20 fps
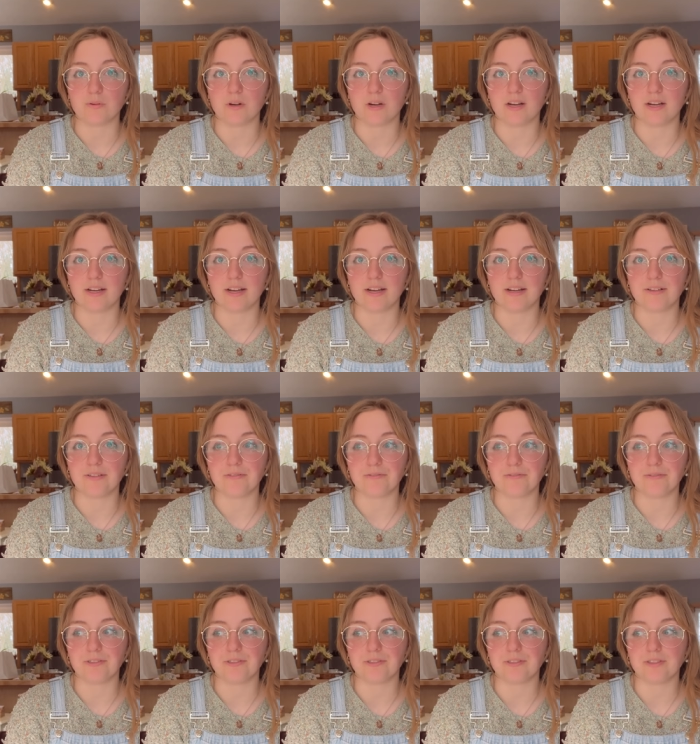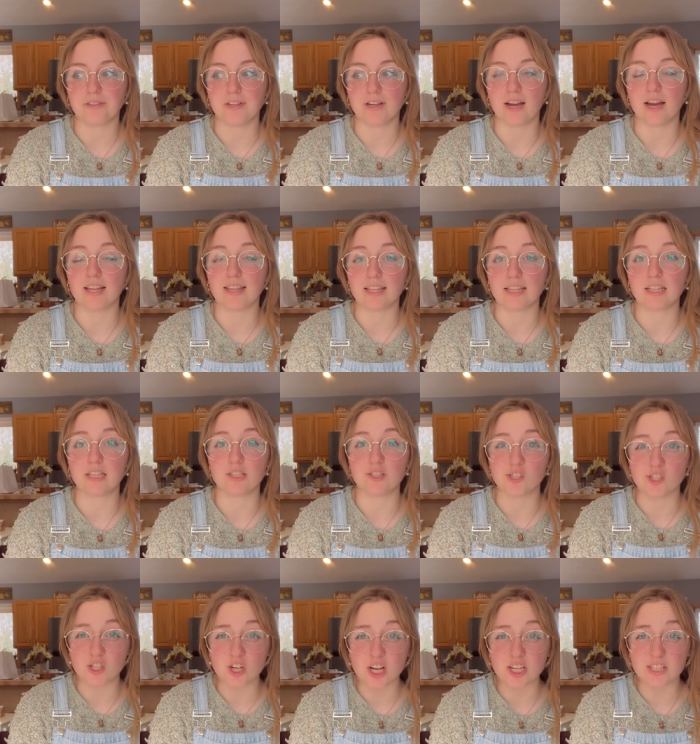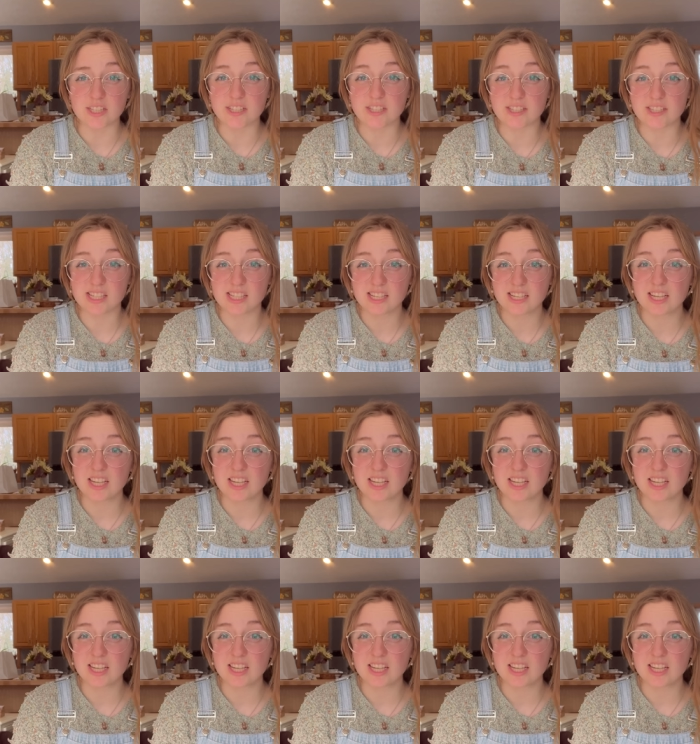I have, I think just,